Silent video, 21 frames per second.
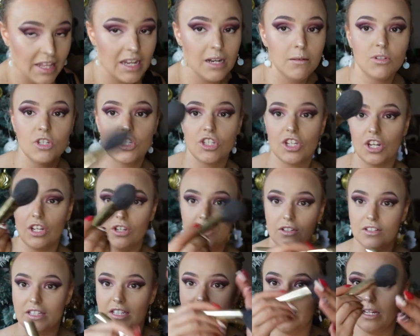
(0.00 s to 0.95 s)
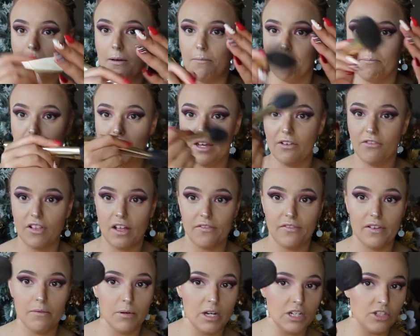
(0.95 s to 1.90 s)
Then I'm just going to use the big
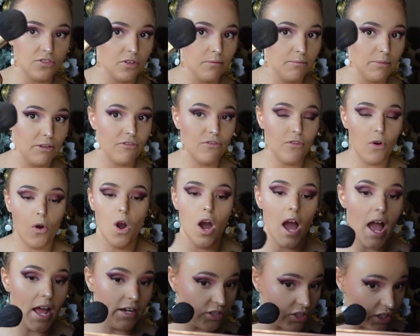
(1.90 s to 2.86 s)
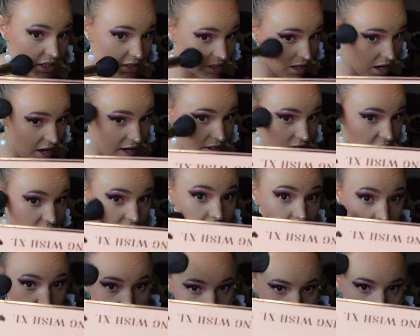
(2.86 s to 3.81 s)
fluffy brush from before and just kind of
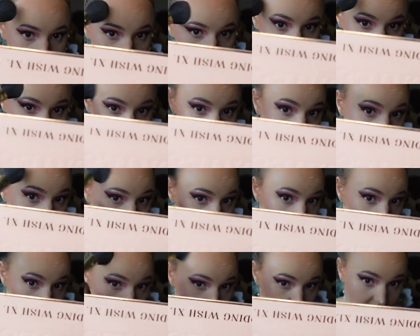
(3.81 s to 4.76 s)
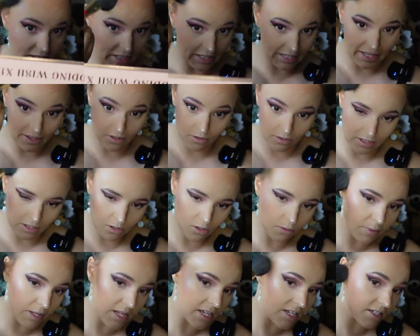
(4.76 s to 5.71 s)
blend it all together a
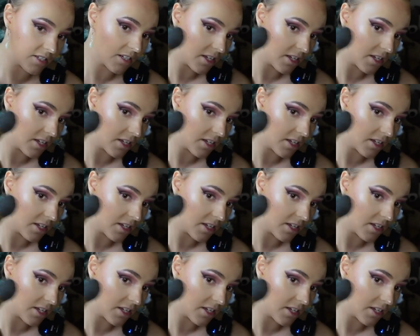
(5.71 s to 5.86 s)
little bit.